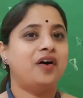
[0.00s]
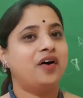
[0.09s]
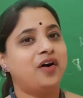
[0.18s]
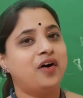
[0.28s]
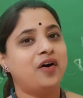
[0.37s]

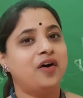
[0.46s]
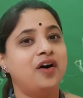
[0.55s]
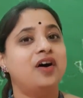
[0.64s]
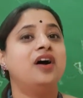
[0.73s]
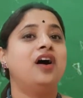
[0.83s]
o
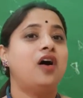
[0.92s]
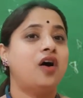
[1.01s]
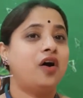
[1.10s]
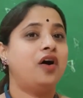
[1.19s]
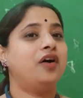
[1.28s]

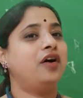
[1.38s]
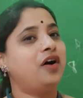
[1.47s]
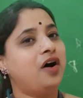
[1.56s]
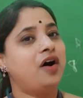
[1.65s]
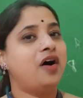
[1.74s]
o
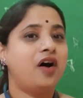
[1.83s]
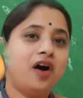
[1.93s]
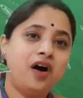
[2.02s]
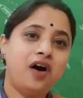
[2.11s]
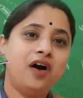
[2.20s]
o
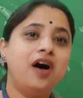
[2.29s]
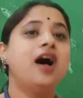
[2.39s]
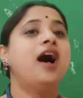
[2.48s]
o.